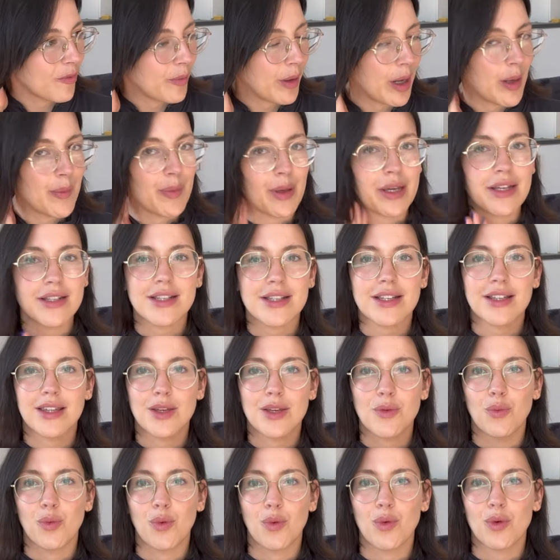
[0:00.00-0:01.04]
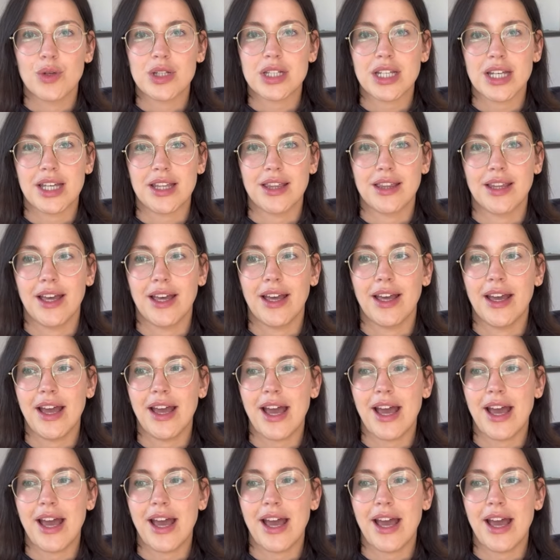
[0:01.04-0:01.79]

But I basically walked in there,